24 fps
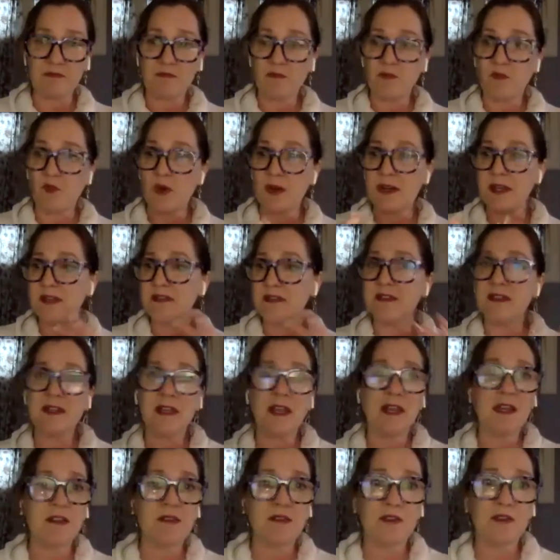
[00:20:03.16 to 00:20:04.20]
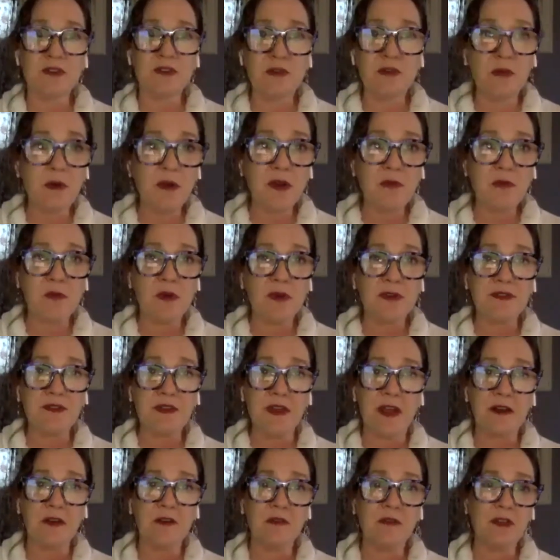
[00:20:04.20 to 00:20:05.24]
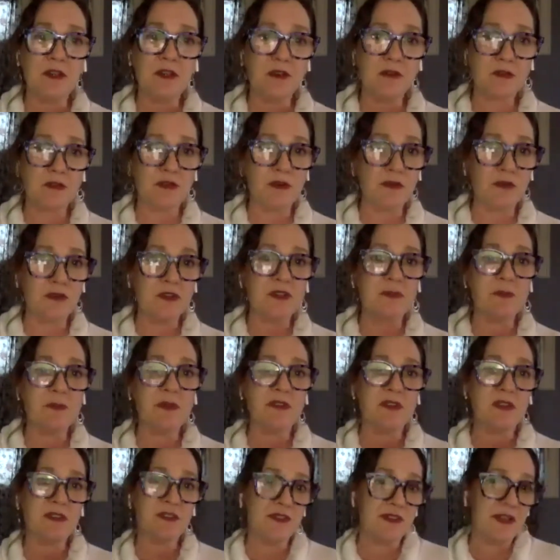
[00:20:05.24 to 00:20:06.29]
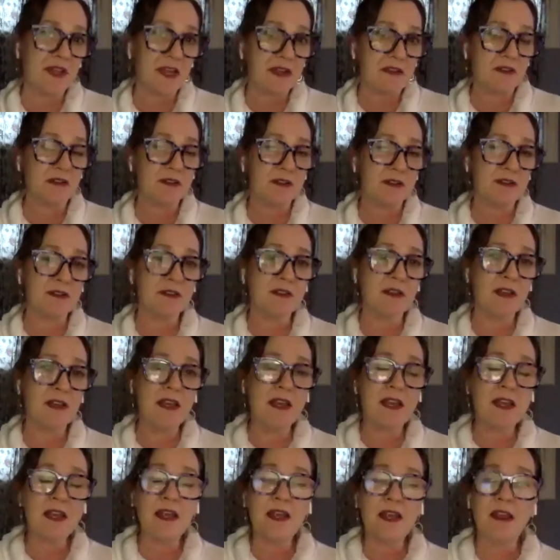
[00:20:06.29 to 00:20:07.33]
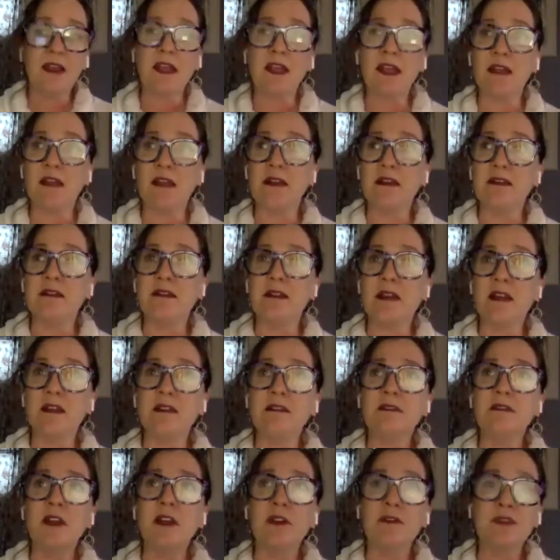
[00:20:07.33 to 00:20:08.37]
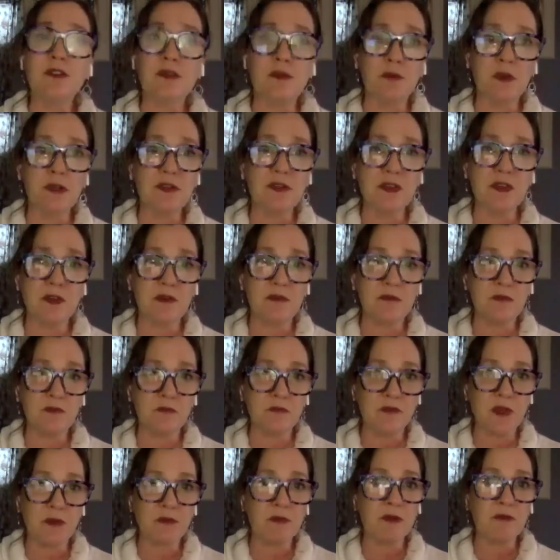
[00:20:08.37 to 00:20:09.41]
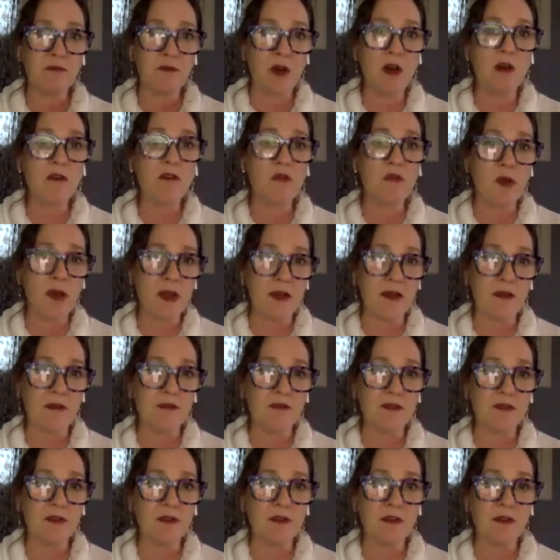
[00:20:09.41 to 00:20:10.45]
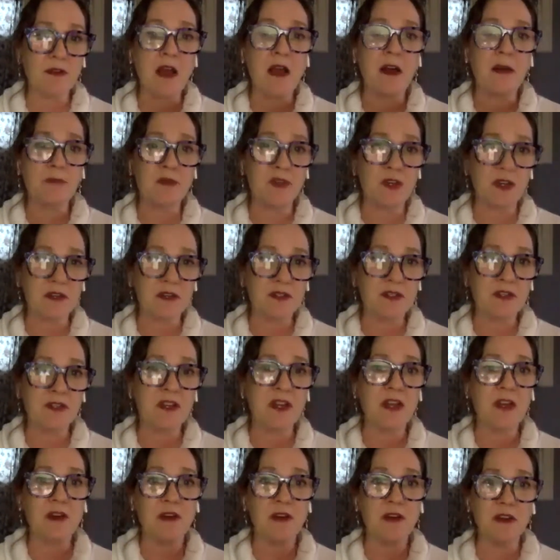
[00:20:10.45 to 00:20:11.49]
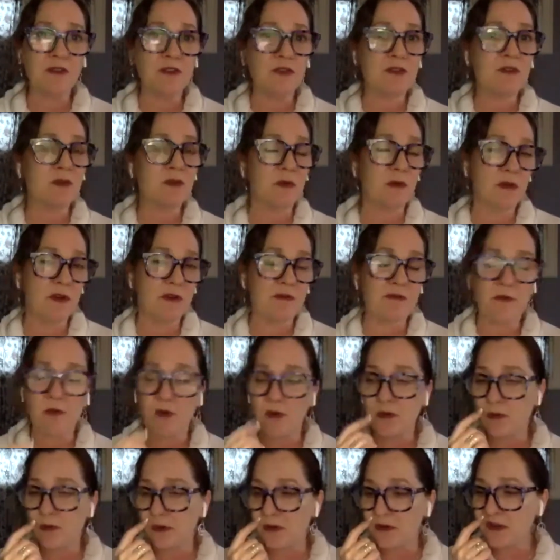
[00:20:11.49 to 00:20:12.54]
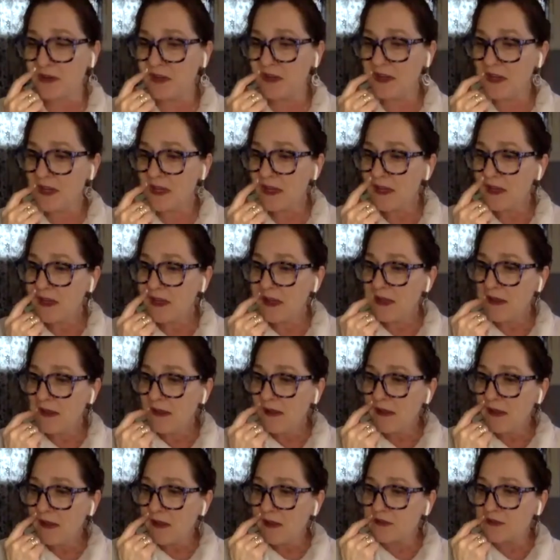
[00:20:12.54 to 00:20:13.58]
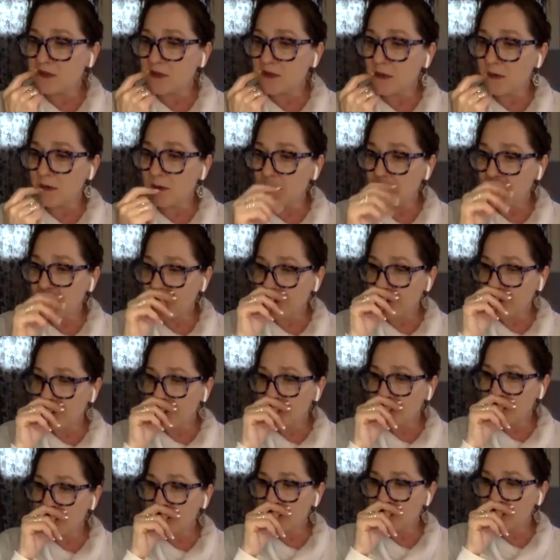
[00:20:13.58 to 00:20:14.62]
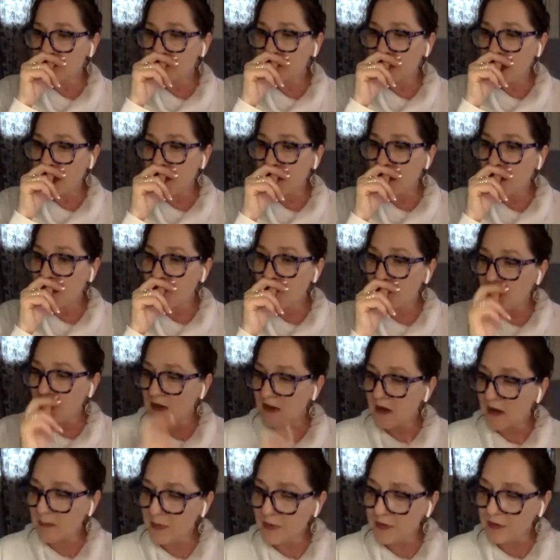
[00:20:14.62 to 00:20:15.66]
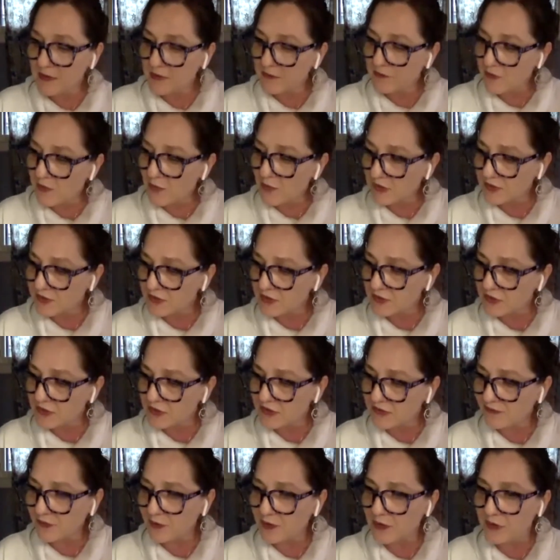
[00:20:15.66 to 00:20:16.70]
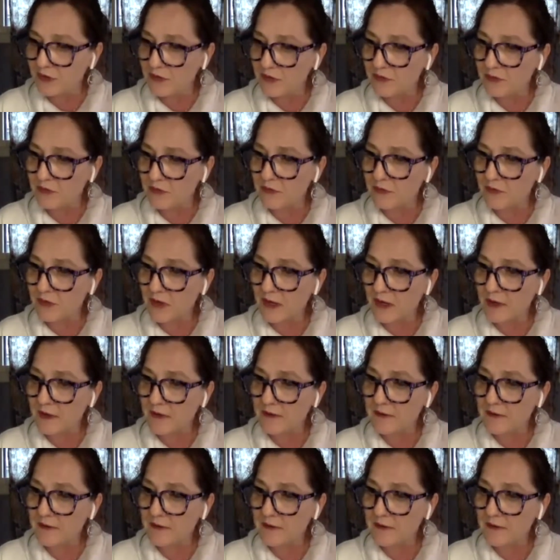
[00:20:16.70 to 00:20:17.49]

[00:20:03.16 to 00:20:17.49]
what instigated the story was not only your students, but this necklace. And I love stories that revolve around an object to carry the story forward. So I have a couple of questions for you.